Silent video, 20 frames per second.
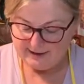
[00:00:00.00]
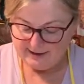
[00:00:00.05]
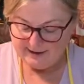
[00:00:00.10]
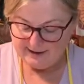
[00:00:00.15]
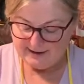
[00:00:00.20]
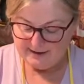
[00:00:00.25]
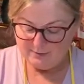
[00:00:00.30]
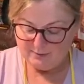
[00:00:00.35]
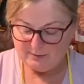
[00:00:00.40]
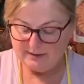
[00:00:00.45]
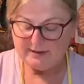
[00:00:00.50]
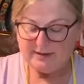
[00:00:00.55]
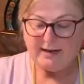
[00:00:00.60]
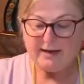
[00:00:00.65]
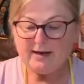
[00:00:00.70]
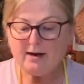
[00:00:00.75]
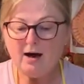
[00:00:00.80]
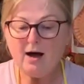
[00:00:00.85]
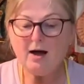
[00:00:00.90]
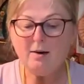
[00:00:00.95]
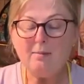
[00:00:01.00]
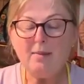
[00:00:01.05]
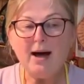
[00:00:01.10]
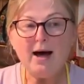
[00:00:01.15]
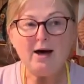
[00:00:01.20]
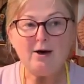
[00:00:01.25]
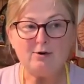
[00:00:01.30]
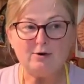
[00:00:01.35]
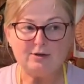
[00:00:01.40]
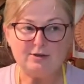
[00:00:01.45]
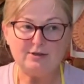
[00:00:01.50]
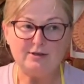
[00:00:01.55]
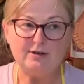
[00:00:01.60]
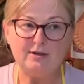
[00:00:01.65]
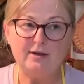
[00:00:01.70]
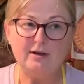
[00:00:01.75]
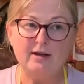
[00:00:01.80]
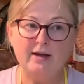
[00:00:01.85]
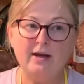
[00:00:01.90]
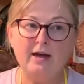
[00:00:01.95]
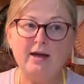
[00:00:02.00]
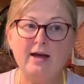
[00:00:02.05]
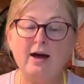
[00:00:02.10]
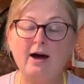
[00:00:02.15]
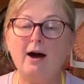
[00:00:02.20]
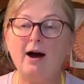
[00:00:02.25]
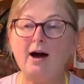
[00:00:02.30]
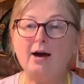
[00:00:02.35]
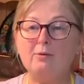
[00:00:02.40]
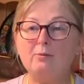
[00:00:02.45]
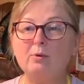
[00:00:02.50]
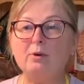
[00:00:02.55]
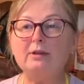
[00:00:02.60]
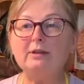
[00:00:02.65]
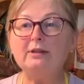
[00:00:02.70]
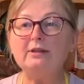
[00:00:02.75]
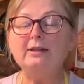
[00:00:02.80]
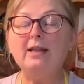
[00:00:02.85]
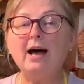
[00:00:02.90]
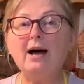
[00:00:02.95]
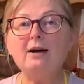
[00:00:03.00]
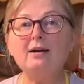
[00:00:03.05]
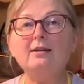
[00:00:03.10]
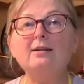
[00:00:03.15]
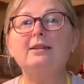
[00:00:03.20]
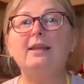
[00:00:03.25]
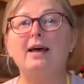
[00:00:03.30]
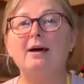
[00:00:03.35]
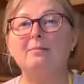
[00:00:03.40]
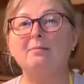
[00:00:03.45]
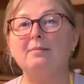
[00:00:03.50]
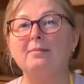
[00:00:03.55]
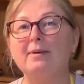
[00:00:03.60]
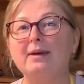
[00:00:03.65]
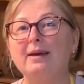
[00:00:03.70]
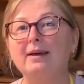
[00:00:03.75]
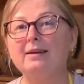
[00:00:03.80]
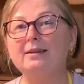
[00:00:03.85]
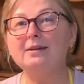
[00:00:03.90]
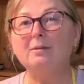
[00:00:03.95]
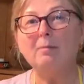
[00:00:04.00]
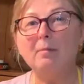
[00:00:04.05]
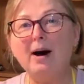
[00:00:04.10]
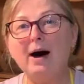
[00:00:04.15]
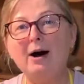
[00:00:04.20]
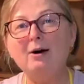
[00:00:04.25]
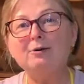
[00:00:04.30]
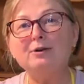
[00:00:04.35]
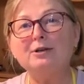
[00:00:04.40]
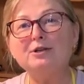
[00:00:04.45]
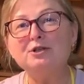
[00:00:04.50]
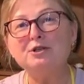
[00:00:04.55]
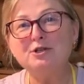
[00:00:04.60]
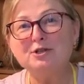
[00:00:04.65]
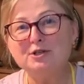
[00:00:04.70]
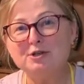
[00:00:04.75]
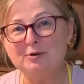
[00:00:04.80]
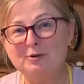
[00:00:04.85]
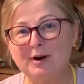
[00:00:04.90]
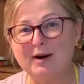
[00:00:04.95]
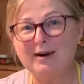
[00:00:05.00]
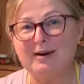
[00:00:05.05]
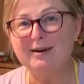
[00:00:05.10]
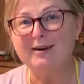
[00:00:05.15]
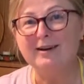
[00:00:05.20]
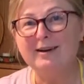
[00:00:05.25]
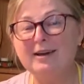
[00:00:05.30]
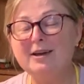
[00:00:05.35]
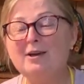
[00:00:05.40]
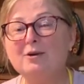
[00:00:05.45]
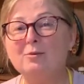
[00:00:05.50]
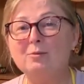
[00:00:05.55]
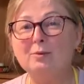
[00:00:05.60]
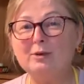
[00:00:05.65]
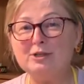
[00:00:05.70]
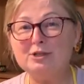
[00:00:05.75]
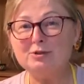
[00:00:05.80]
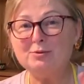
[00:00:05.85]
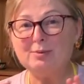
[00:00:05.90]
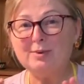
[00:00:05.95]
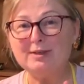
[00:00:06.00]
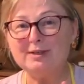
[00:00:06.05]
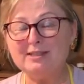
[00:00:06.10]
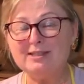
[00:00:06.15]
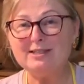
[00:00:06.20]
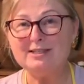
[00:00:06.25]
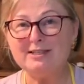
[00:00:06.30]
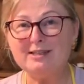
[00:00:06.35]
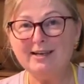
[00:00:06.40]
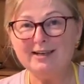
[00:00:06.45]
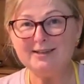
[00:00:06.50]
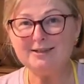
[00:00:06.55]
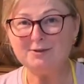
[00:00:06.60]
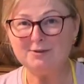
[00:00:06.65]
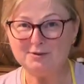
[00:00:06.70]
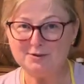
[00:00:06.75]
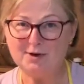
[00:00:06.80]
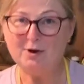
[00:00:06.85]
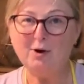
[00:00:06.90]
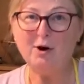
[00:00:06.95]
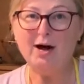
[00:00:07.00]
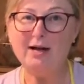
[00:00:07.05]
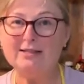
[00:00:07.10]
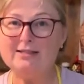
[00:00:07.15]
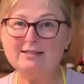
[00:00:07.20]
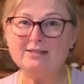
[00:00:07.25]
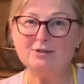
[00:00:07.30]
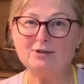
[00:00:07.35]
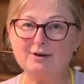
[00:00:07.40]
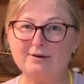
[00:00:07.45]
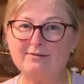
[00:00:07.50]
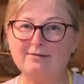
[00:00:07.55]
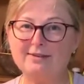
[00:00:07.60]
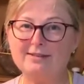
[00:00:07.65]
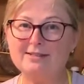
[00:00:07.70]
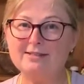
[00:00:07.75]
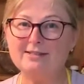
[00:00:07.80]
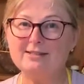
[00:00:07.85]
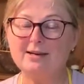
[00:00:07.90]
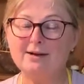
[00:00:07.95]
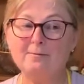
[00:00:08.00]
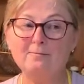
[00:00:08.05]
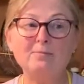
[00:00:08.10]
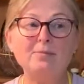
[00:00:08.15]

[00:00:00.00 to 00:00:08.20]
And when they come out, I will dunk them in the powdered sugar, which will stick to the hot surface.